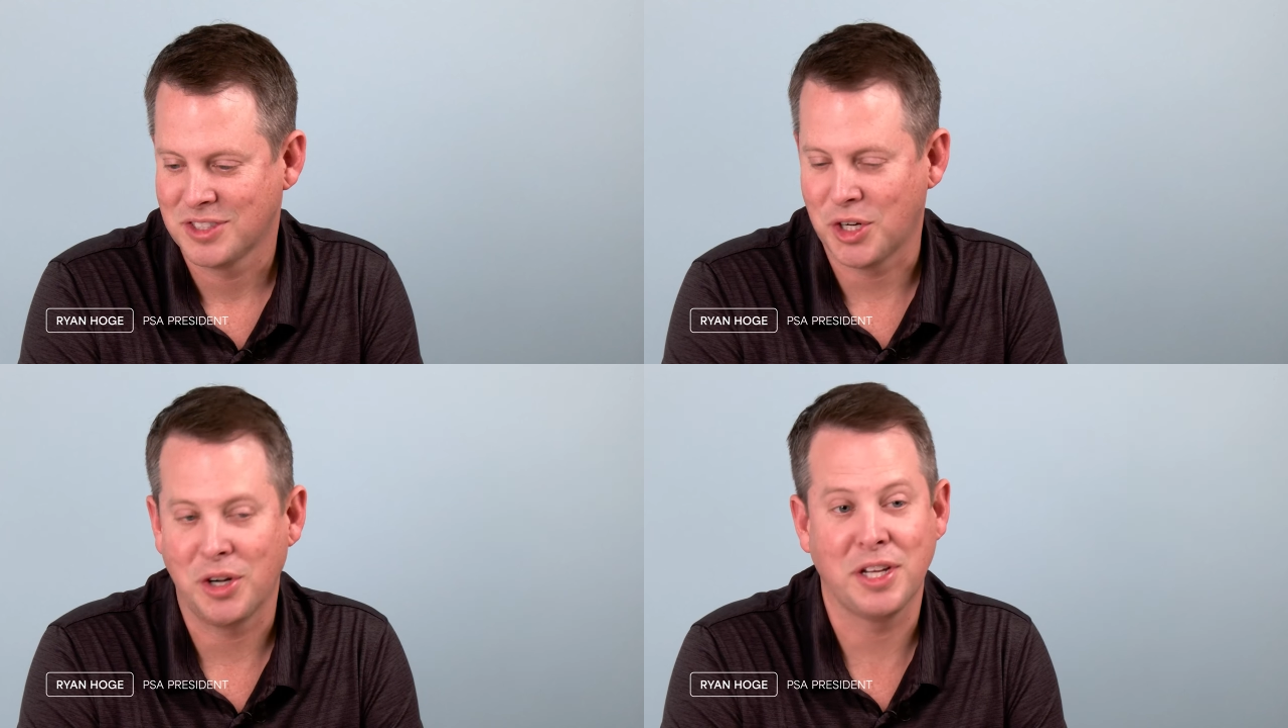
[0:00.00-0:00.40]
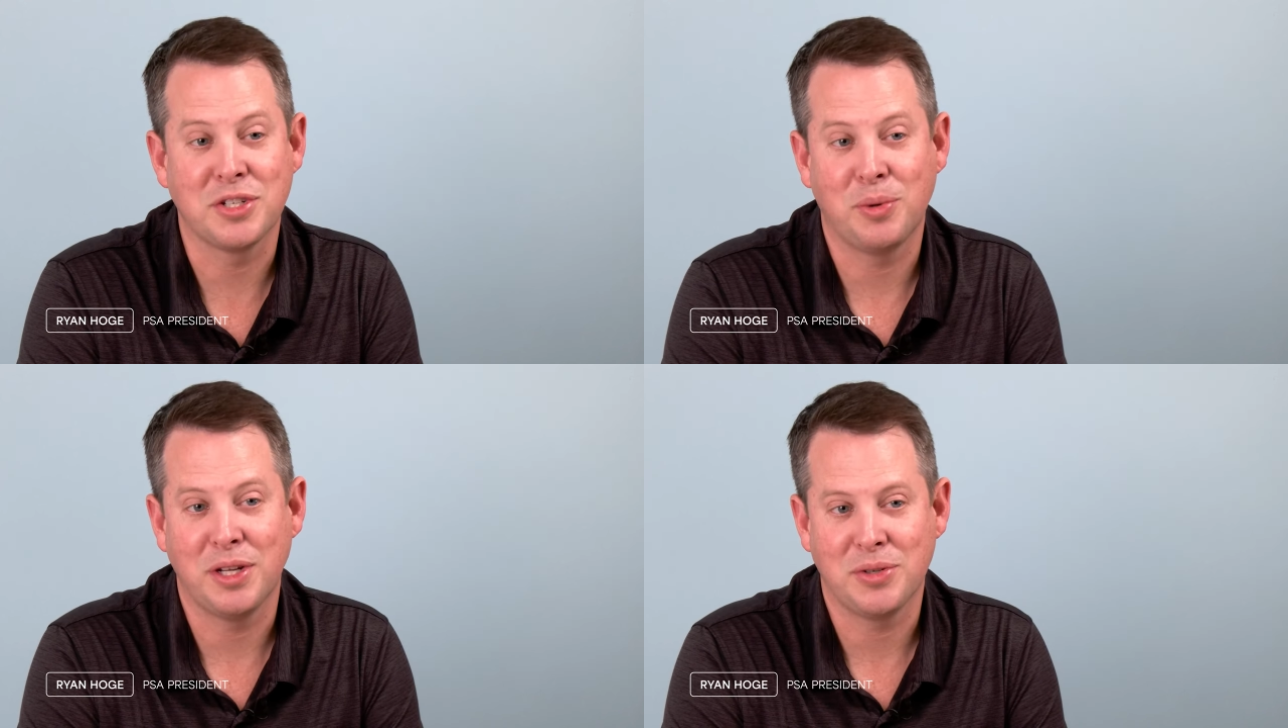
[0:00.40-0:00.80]
Starting in
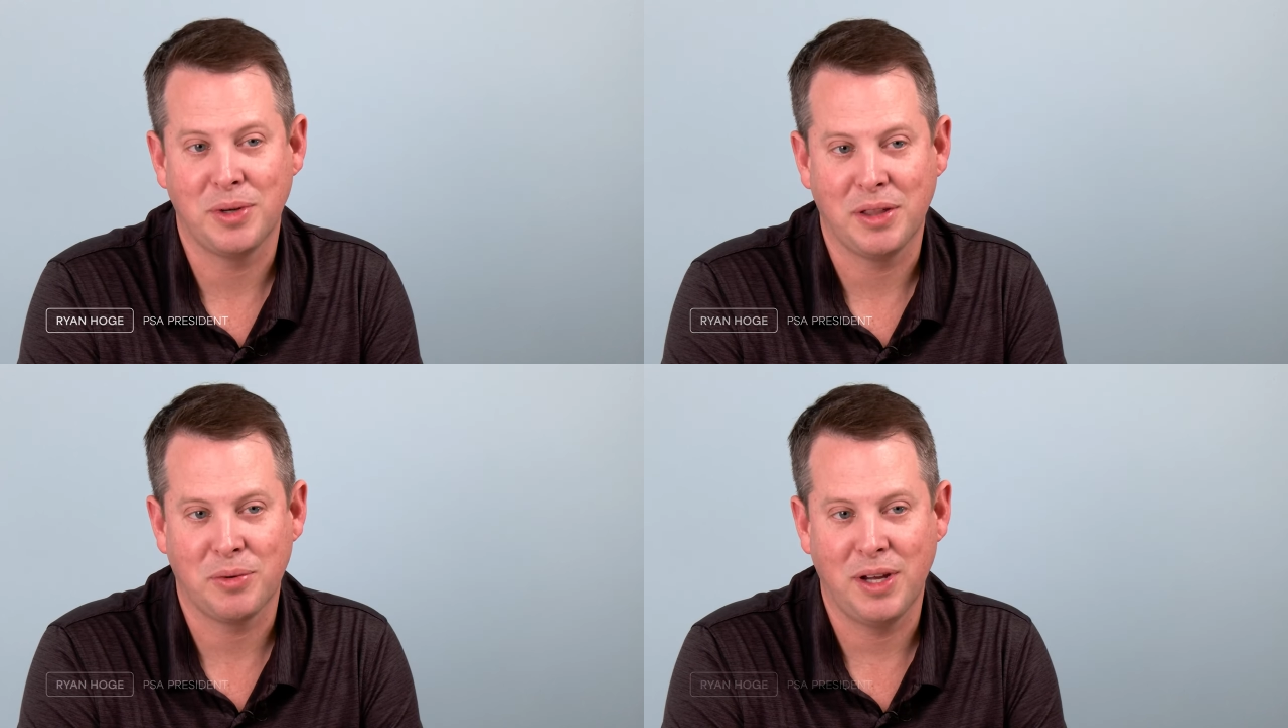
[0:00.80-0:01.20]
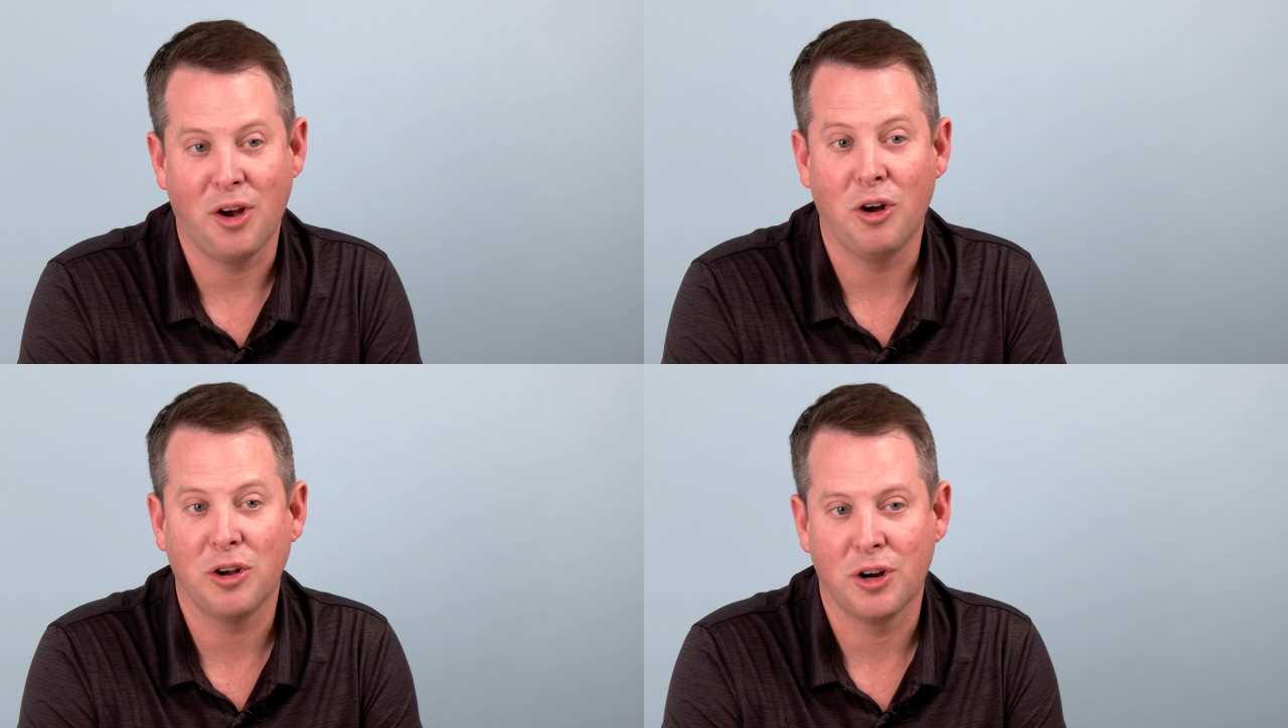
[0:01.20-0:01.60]
2023,
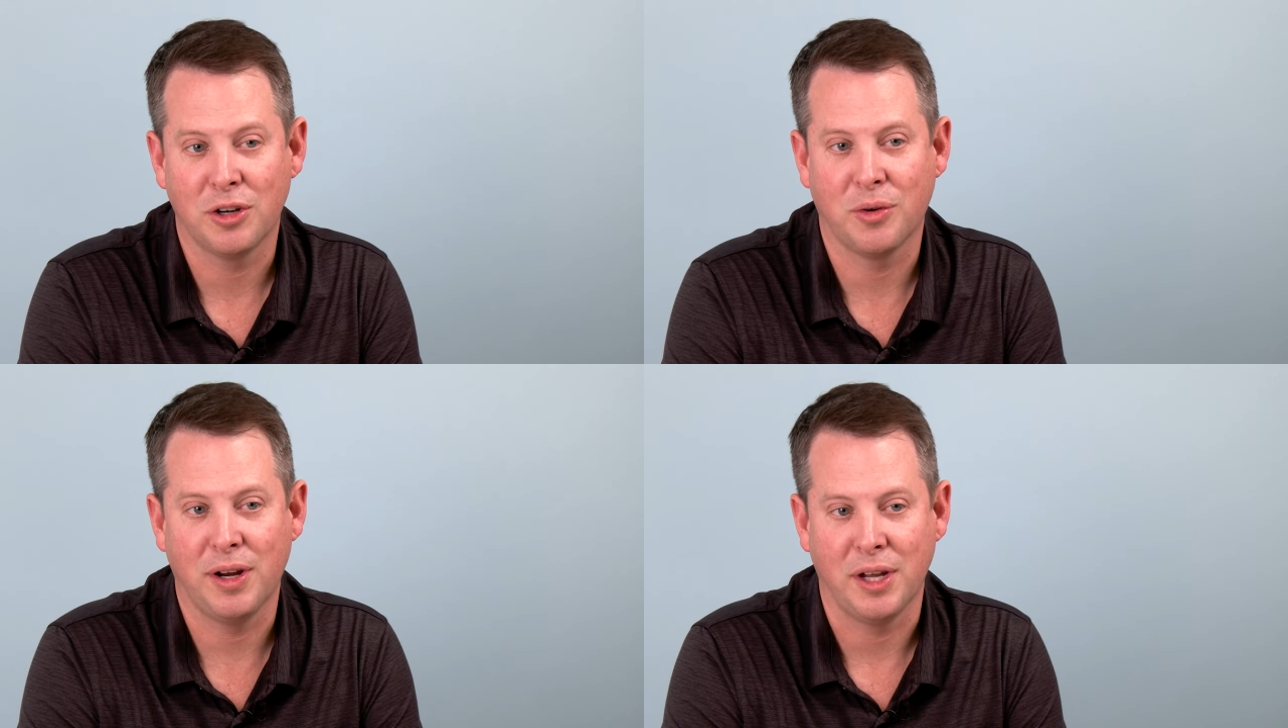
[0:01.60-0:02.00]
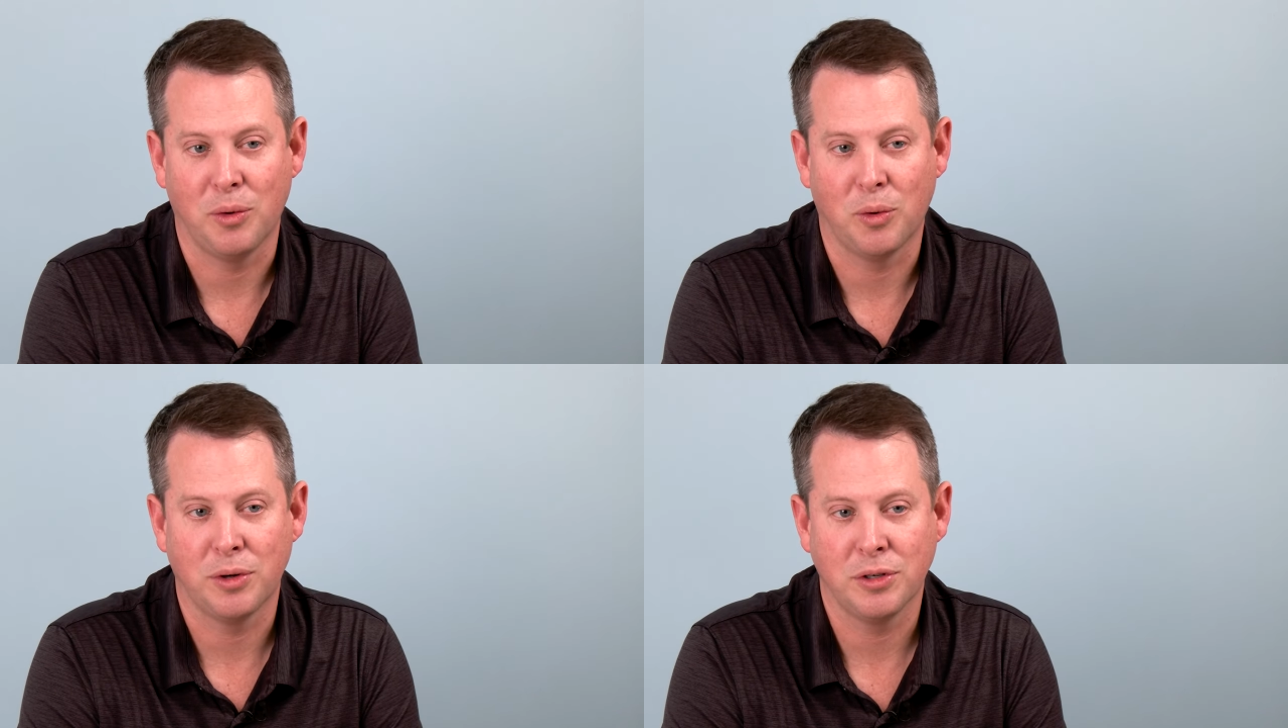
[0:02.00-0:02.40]
all card
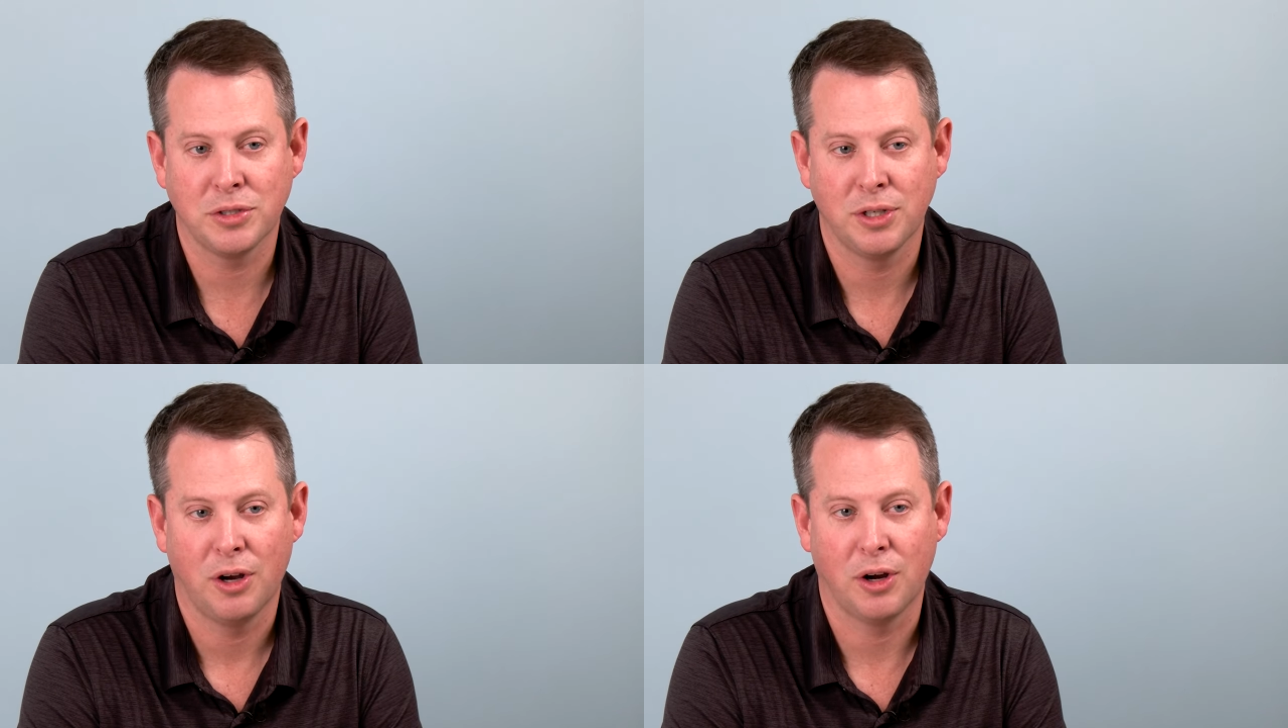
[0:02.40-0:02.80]
grading orders